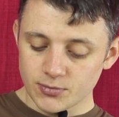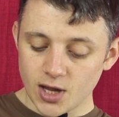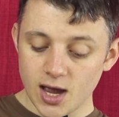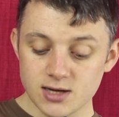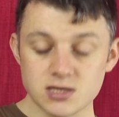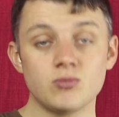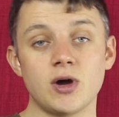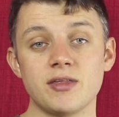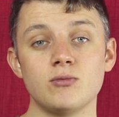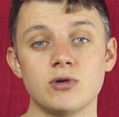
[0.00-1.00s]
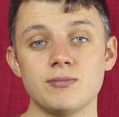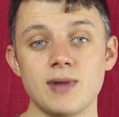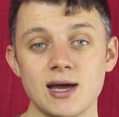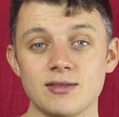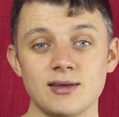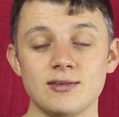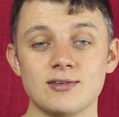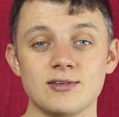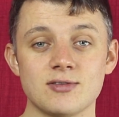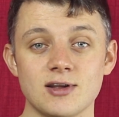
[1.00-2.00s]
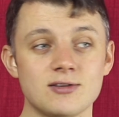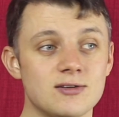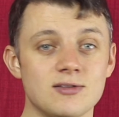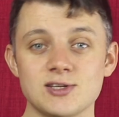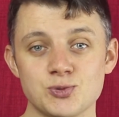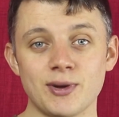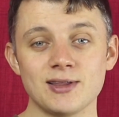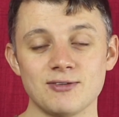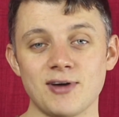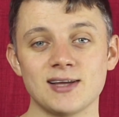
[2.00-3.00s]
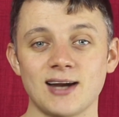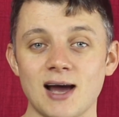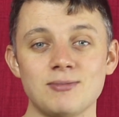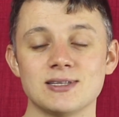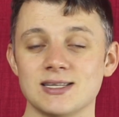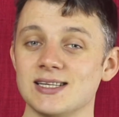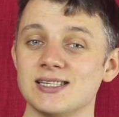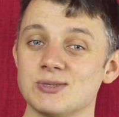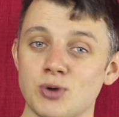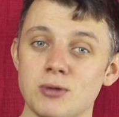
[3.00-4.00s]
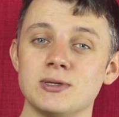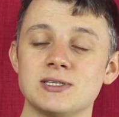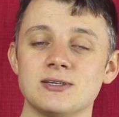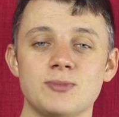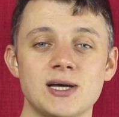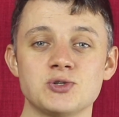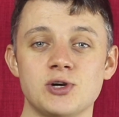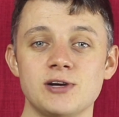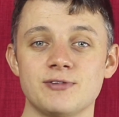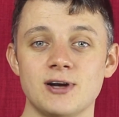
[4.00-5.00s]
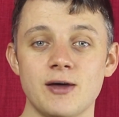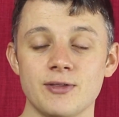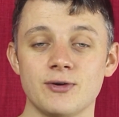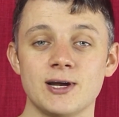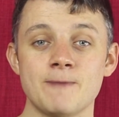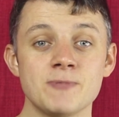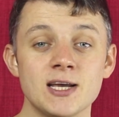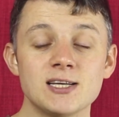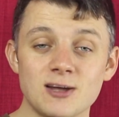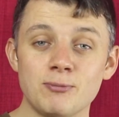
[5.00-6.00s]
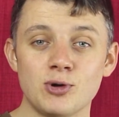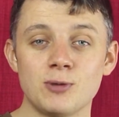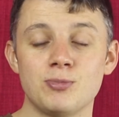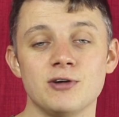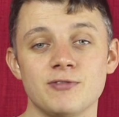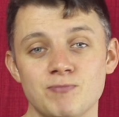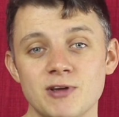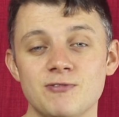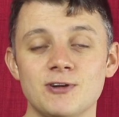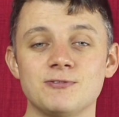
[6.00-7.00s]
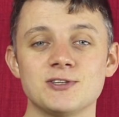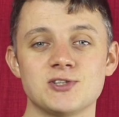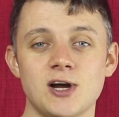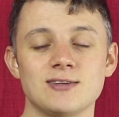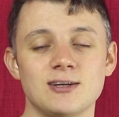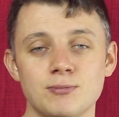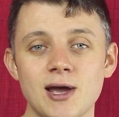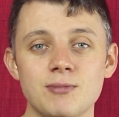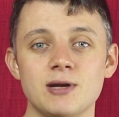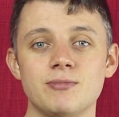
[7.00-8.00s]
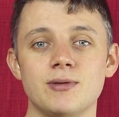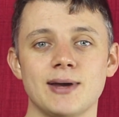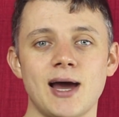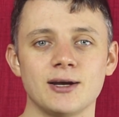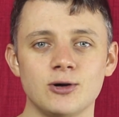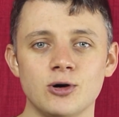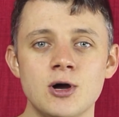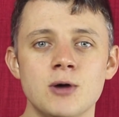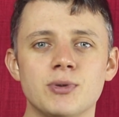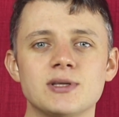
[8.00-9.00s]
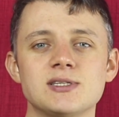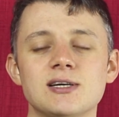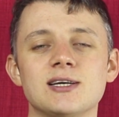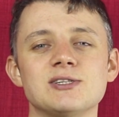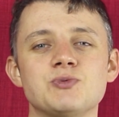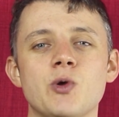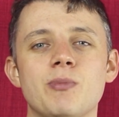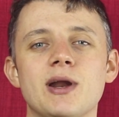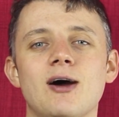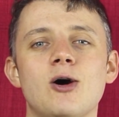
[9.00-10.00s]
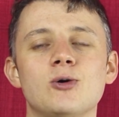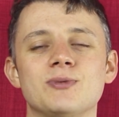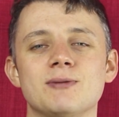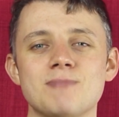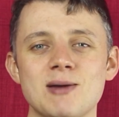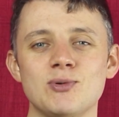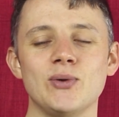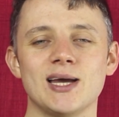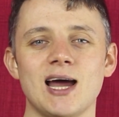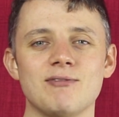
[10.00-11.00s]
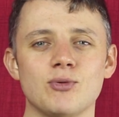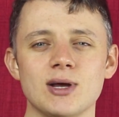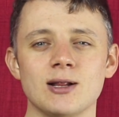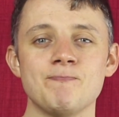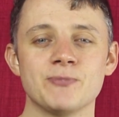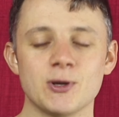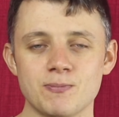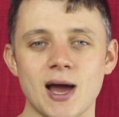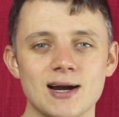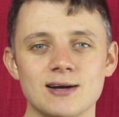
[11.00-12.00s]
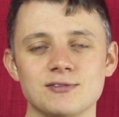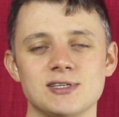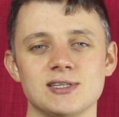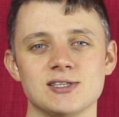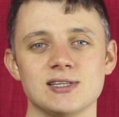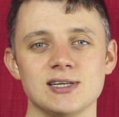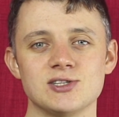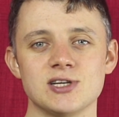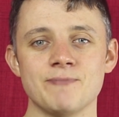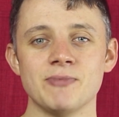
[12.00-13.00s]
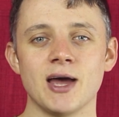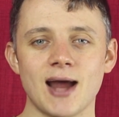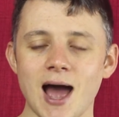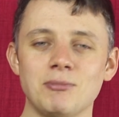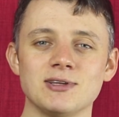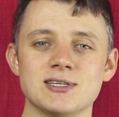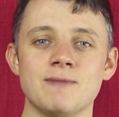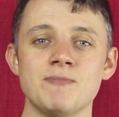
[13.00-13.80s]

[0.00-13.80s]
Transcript: And I think one of the main things is that despite the fact that Hamilton is probably still the best driver on the grid, he's not bulletproof. He fluffed the start and it may have been a bit mechanical, but it still gives me a bit of hope that maybe we can have a real competitive season this year and Hamilton